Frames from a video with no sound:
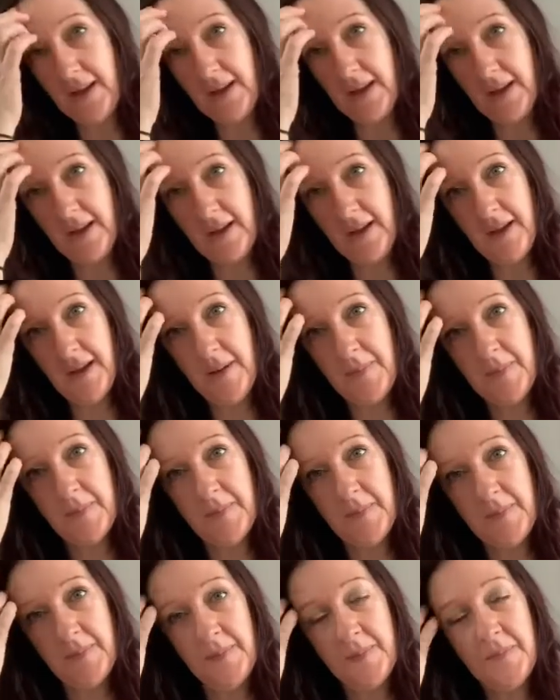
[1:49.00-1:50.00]
Um,
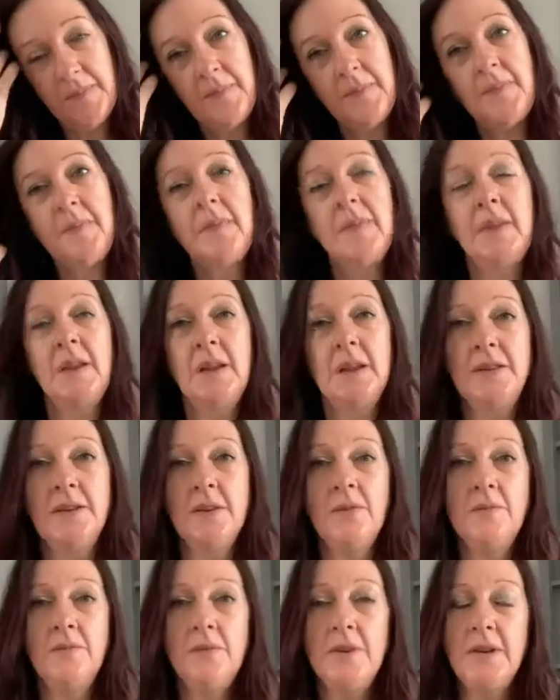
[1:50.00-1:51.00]
I
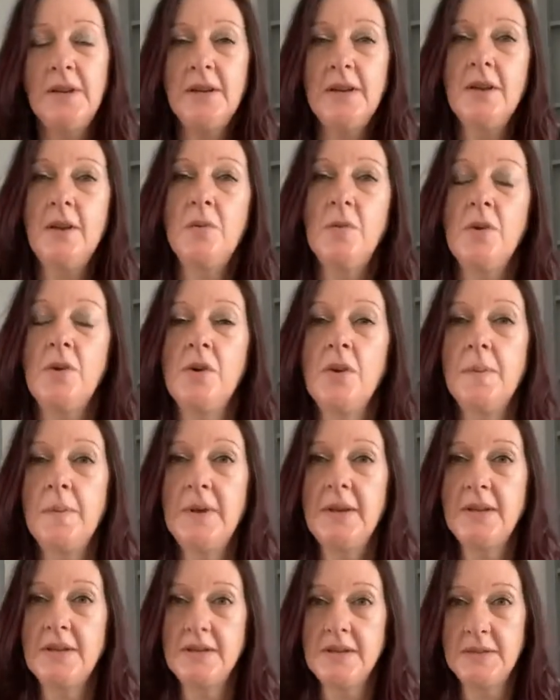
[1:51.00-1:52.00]
don't really know what got
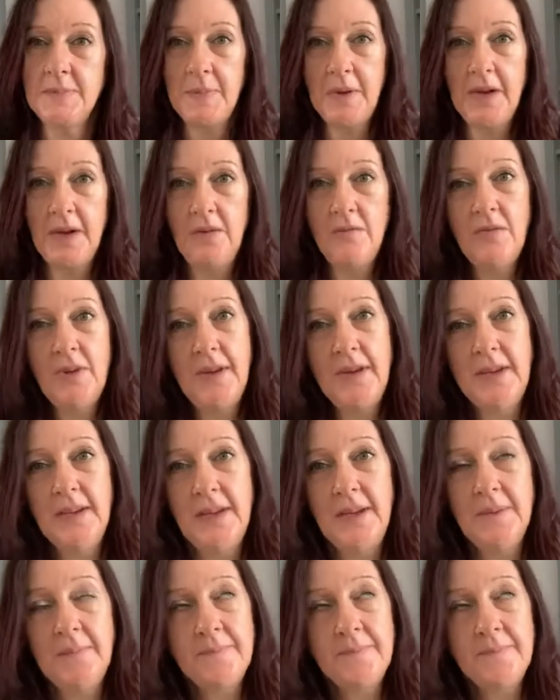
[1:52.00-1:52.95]
me into spinning really.